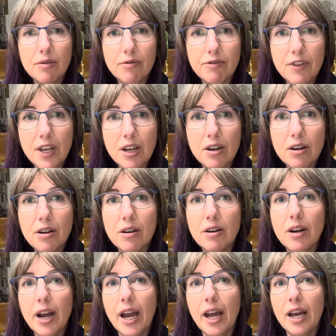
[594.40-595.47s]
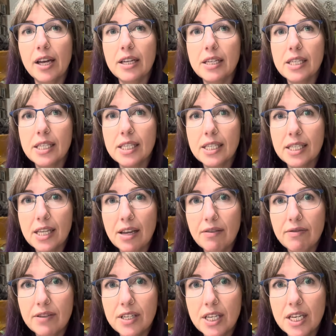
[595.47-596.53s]
fear and
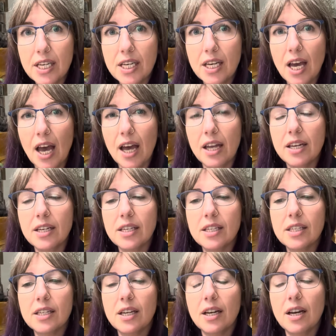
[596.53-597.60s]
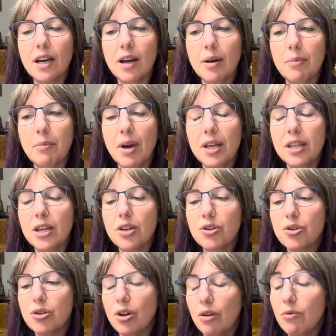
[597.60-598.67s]
safety. And I think,
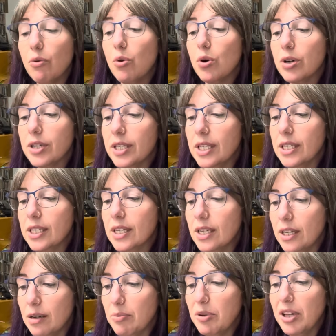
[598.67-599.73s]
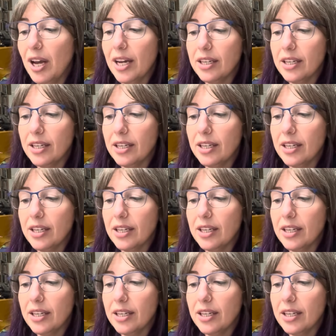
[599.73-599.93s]
of course, this can apply